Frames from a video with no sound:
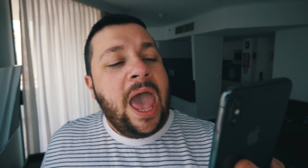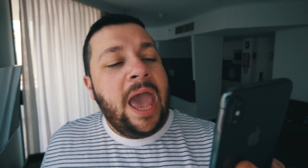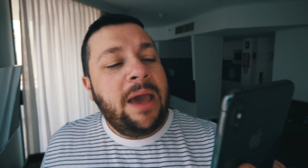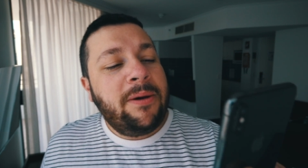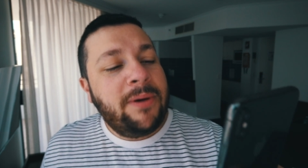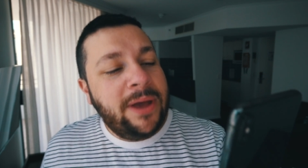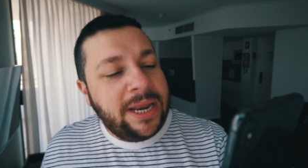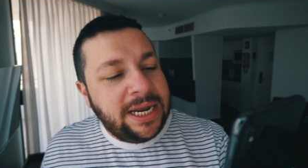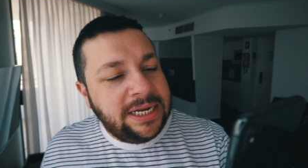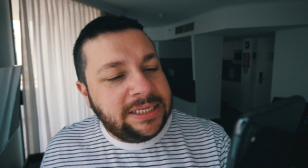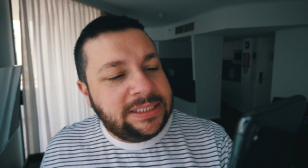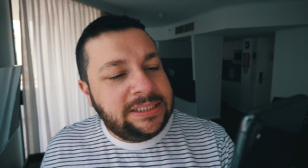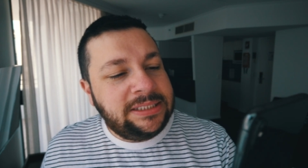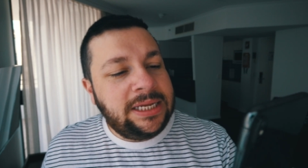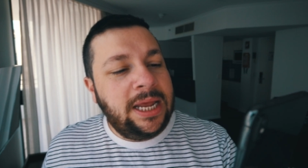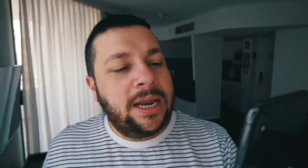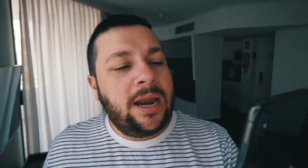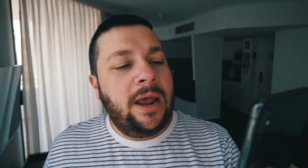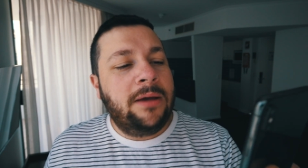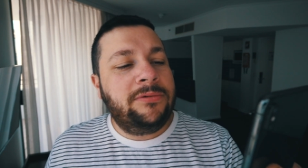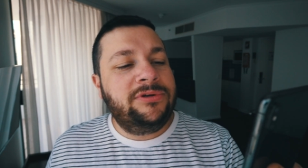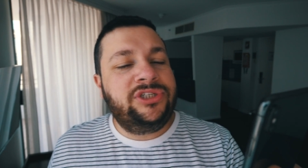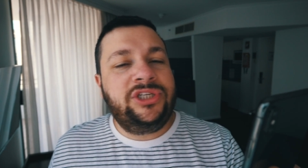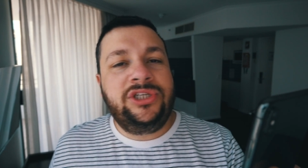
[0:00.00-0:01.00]
when instead
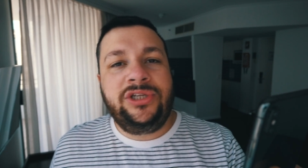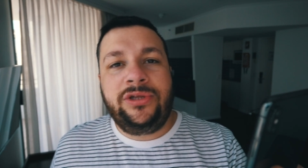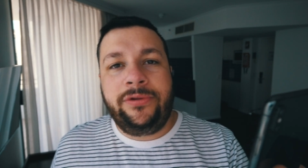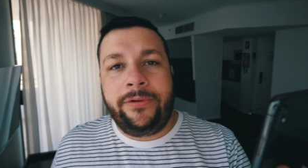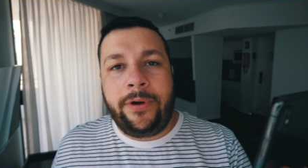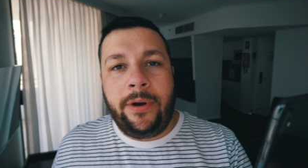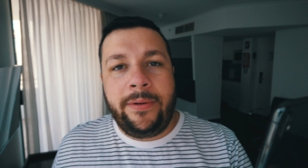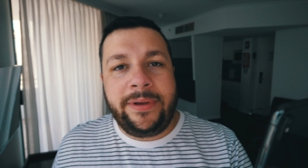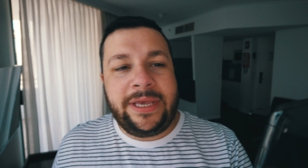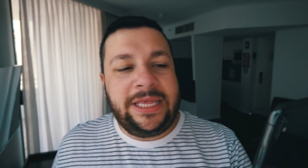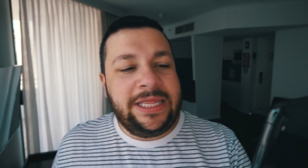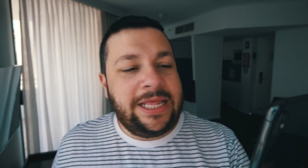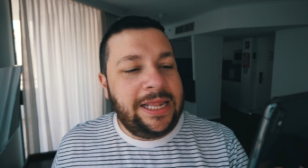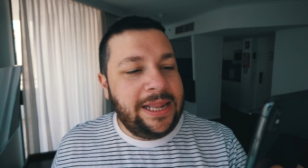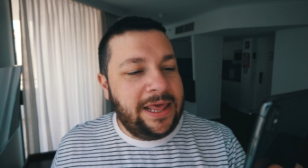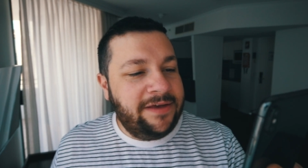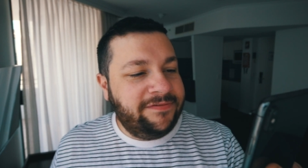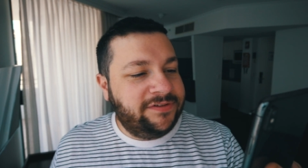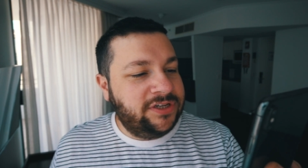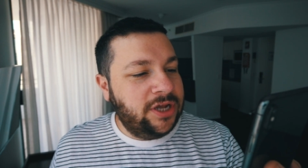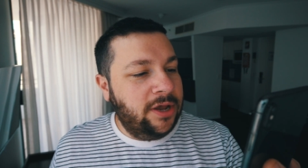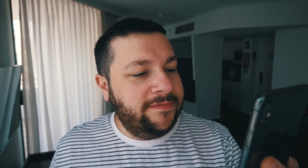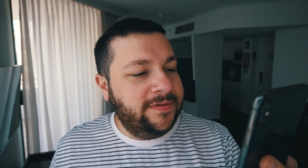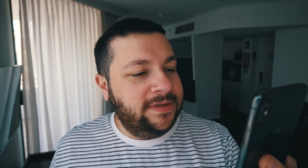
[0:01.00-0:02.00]
I was just throwing in the
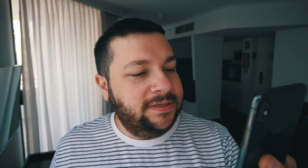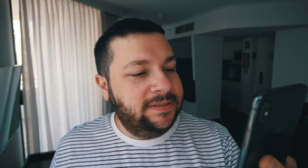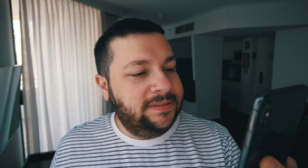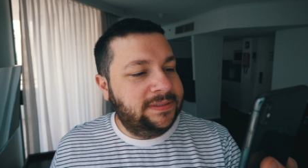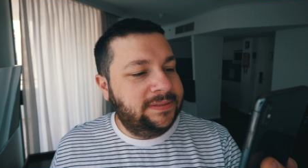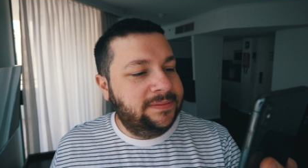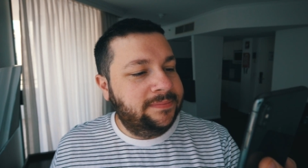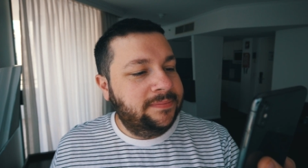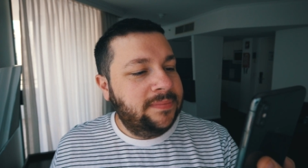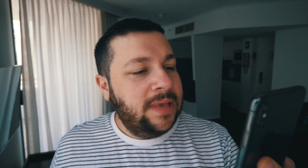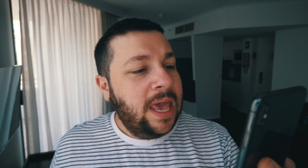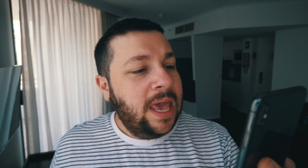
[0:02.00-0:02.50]
leftovers.